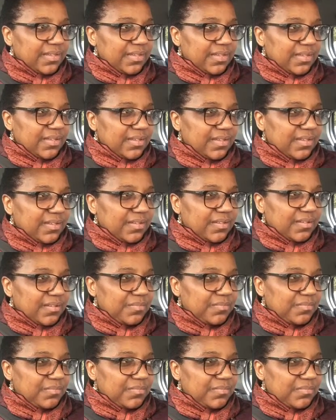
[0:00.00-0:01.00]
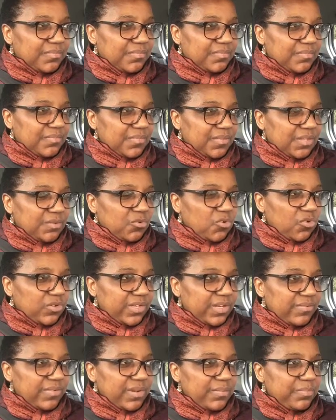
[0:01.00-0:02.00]

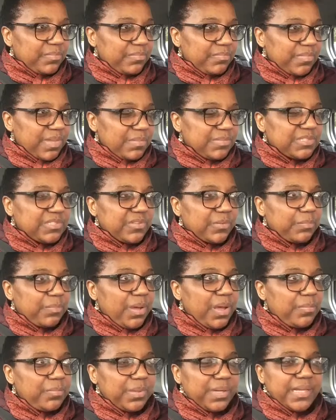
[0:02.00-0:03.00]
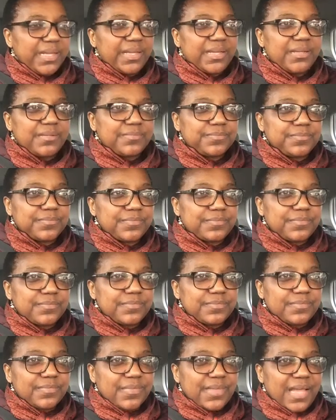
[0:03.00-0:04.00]
members of the public
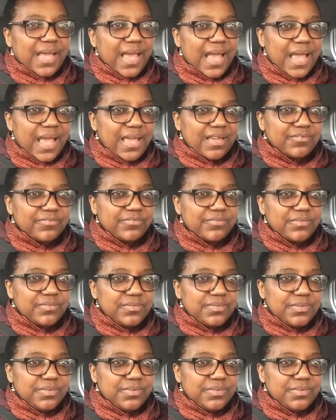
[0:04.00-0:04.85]
have.